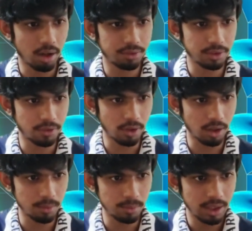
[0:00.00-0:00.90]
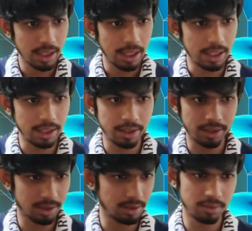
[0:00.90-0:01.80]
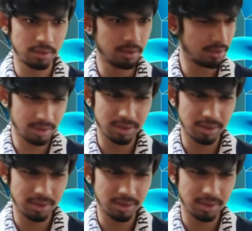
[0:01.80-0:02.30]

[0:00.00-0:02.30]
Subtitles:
of the form integration